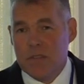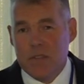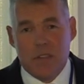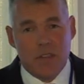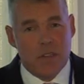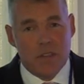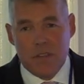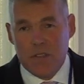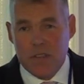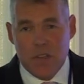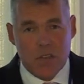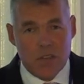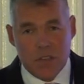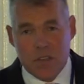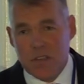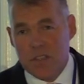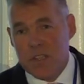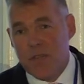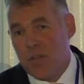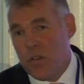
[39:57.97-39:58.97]
you know,
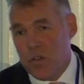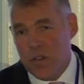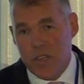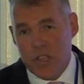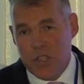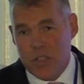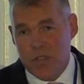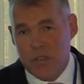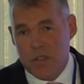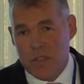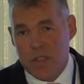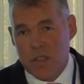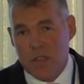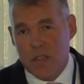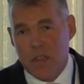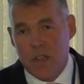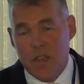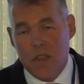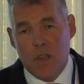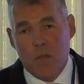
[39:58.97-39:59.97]
those difficult issues
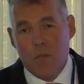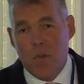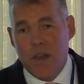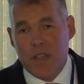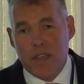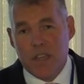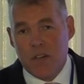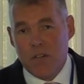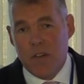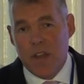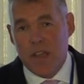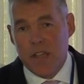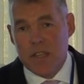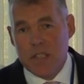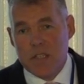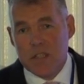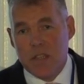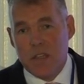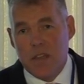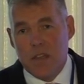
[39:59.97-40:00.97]
that Micah
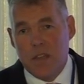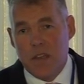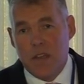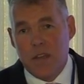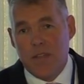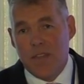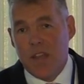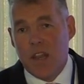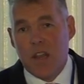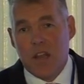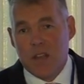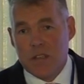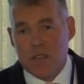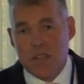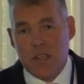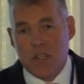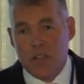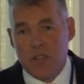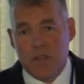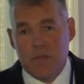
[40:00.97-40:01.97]
raised uh, in their last
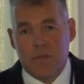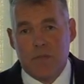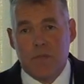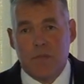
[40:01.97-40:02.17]
session.